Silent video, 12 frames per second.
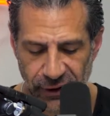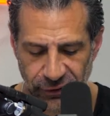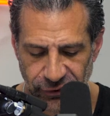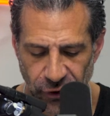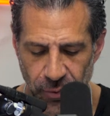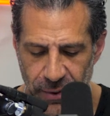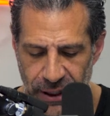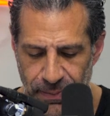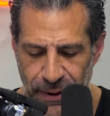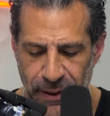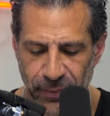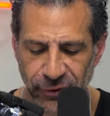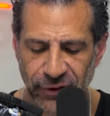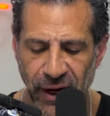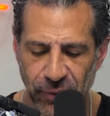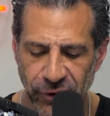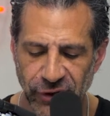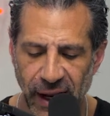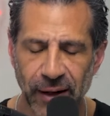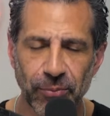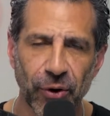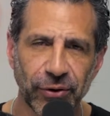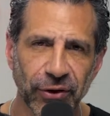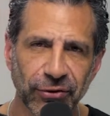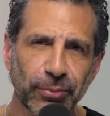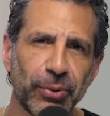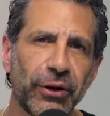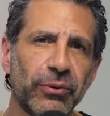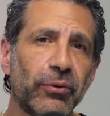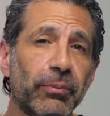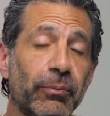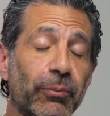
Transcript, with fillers: So many people say, I wish I had more discipline.